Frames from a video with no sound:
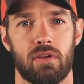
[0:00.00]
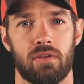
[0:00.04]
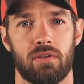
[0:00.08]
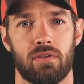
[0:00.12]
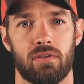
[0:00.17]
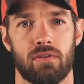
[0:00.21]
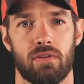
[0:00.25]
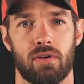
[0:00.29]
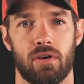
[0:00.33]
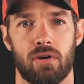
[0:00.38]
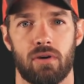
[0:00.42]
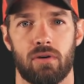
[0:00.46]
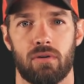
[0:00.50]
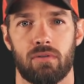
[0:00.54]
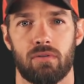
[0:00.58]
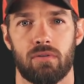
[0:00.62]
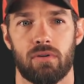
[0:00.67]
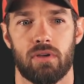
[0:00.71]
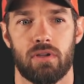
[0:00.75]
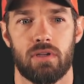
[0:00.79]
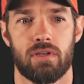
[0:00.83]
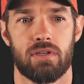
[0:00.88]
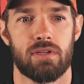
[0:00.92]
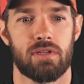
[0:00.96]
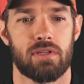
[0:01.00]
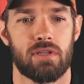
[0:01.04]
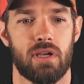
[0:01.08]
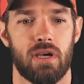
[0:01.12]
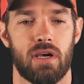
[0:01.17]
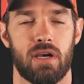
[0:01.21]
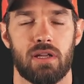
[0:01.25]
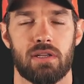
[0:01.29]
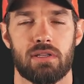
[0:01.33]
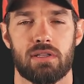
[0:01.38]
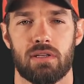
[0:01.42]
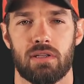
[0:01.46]
So he's just
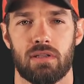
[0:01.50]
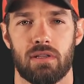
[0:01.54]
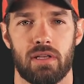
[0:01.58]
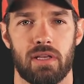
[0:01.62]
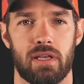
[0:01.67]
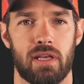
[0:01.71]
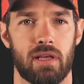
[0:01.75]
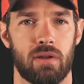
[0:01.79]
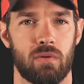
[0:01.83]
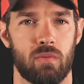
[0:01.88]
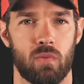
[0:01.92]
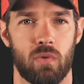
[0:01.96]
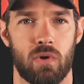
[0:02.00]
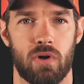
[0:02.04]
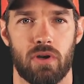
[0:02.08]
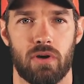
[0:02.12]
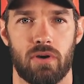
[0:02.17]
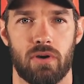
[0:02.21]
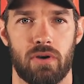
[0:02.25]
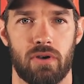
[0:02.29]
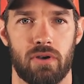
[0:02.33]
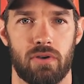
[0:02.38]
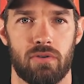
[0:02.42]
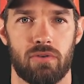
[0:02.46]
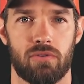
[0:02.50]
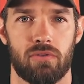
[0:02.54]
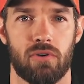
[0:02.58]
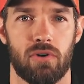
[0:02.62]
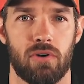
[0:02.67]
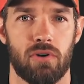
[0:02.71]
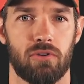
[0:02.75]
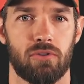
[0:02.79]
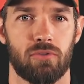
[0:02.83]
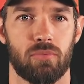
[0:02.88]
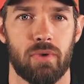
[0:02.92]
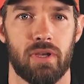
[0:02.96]
constantly getting water into his
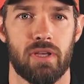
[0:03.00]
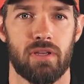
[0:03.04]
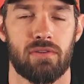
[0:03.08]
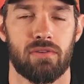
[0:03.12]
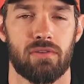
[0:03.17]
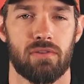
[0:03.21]
crawl space.